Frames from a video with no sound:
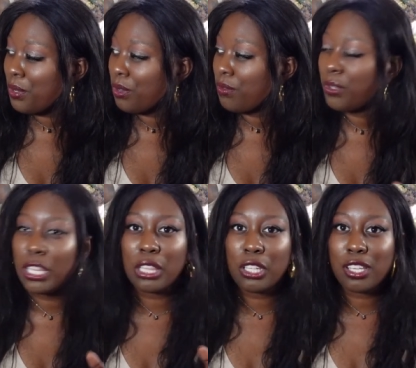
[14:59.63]
beautiful.
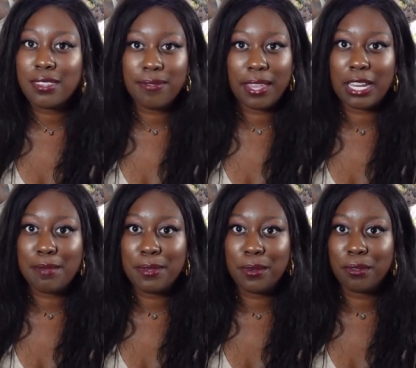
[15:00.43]
It looks
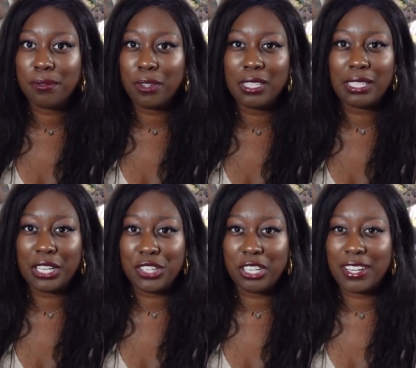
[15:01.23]
very beautiful and
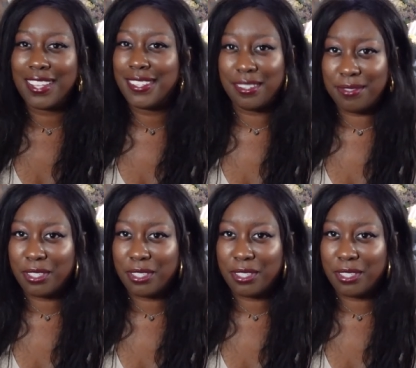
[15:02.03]
luxurious, and it